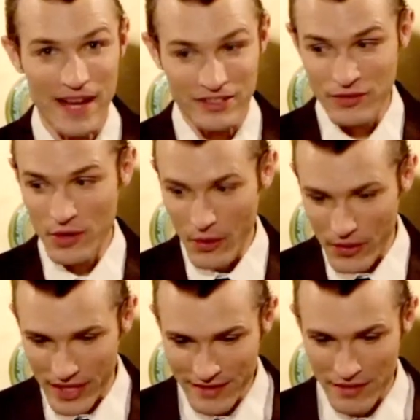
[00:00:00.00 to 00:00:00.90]
As you
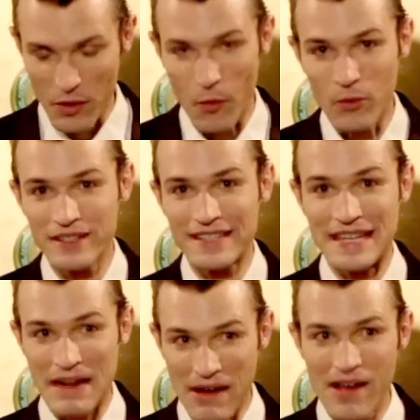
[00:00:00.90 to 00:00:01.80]
noticed, the only
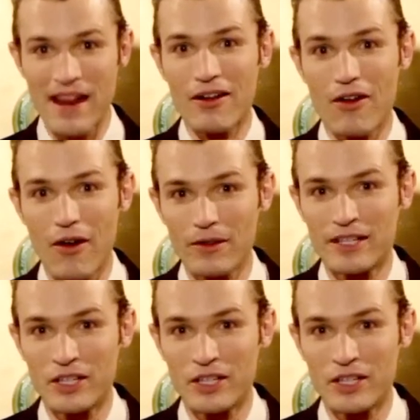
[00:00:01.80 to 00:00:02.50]
non-alcoholic